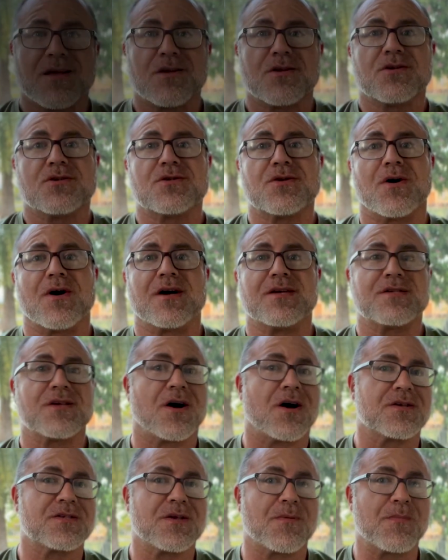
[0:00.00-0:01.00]
So I
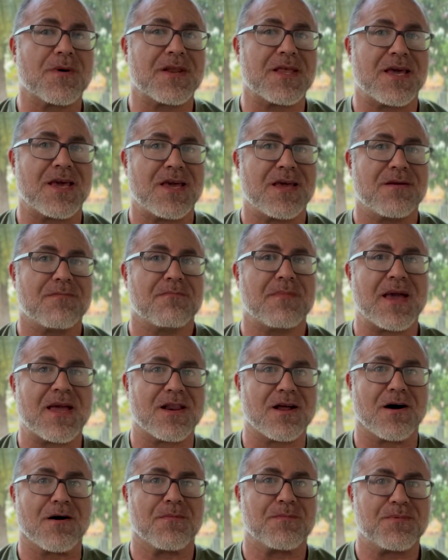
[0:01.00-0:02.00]
saw somebody made
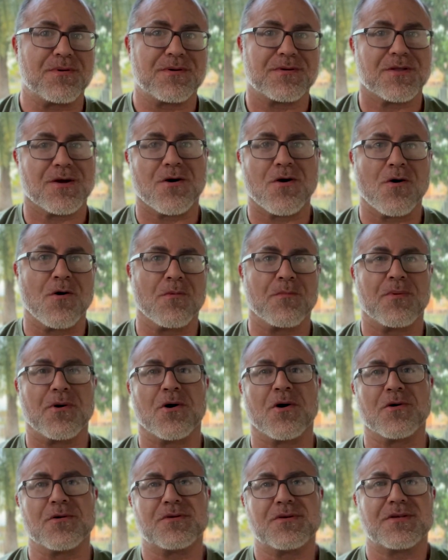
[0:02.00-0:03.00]
up their own
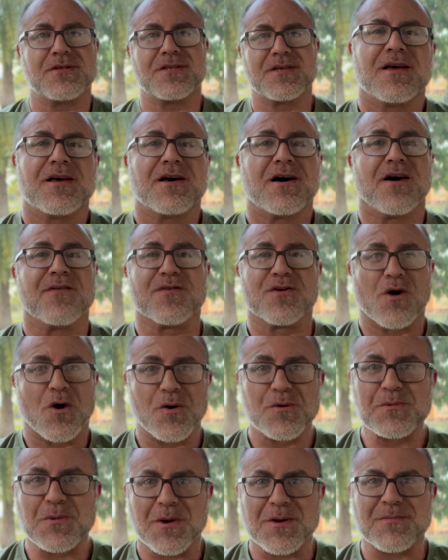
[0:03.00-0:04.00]
post of an
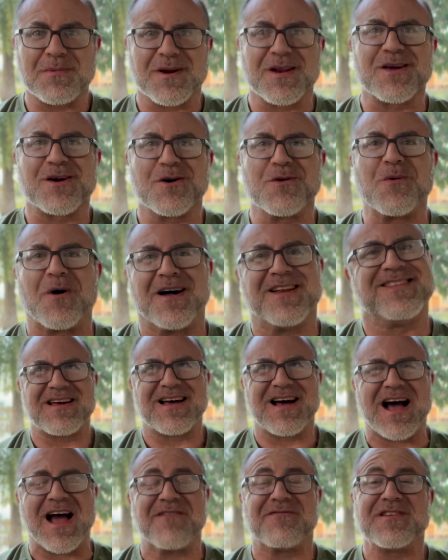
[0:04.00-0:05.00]
old one, but a good one.
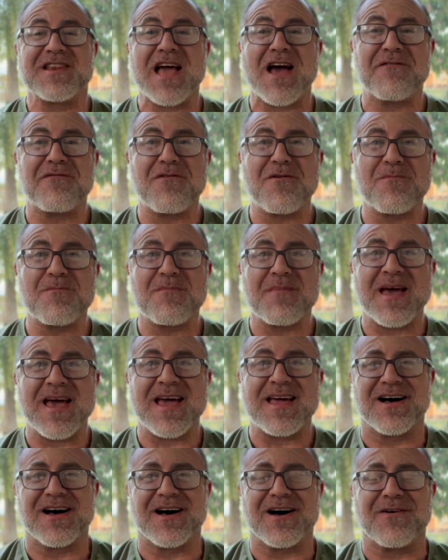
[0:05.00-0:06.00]
I've never
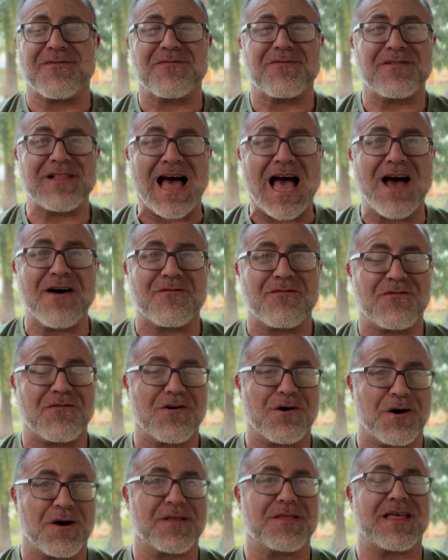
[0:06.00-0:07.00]
met a flat
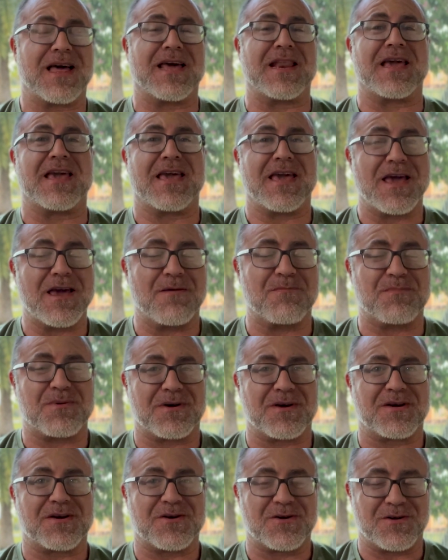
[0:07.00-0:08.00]
foot that a hip
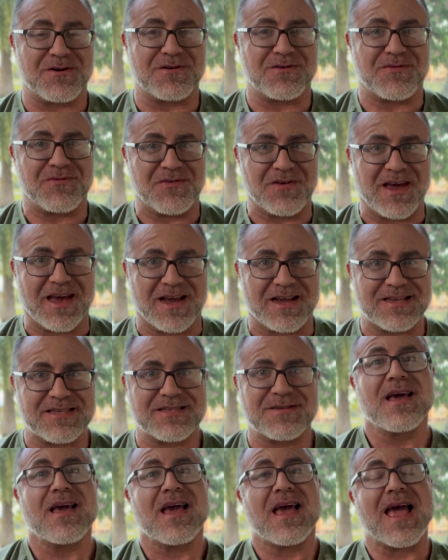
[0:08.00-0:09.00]
couldn't fix.
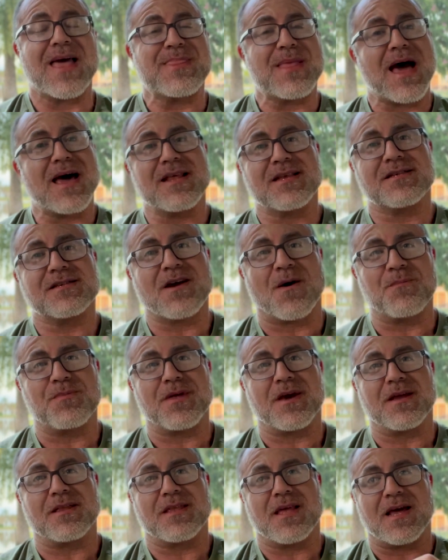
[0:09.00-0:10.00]
And that is
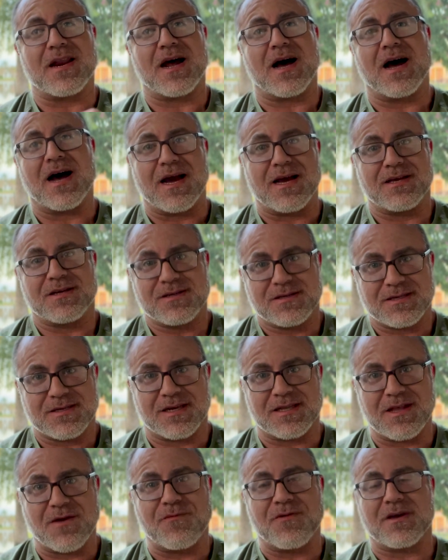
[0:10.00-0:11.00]
something that I
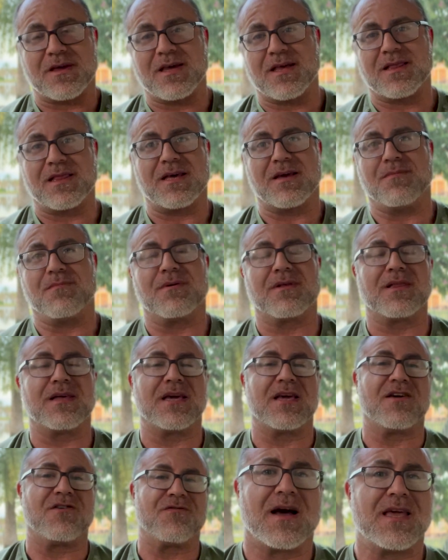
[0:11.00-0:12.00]
significantly
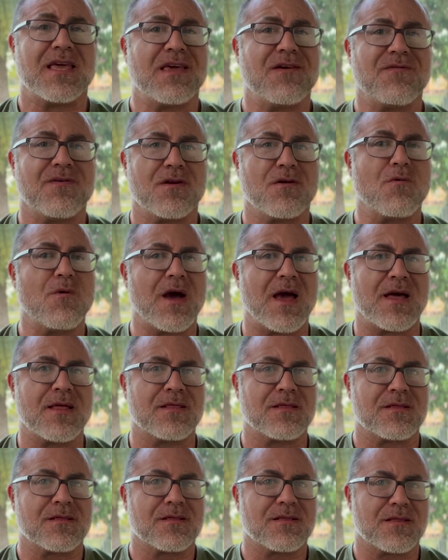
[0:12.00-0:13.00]
believe, even
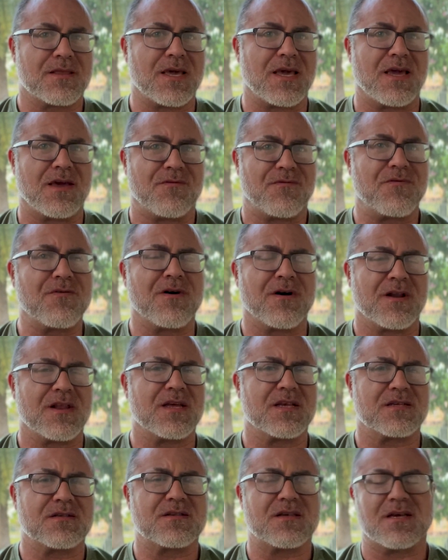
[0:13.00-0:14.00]
when the foot
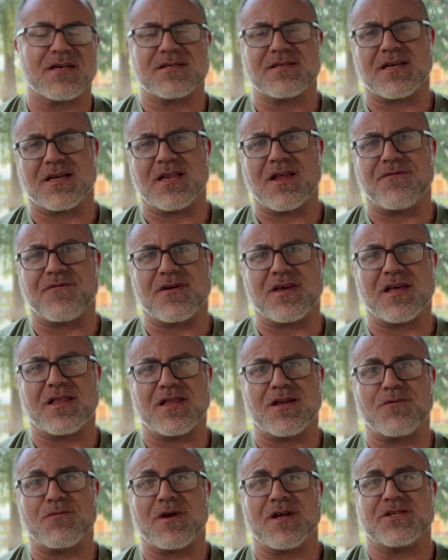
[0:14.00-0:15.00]
is
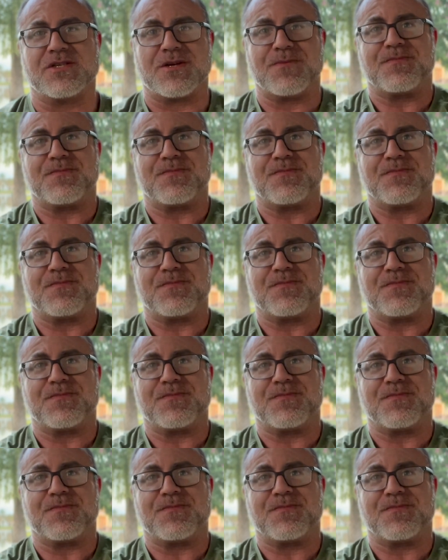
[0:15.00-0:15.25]
significantly rigid.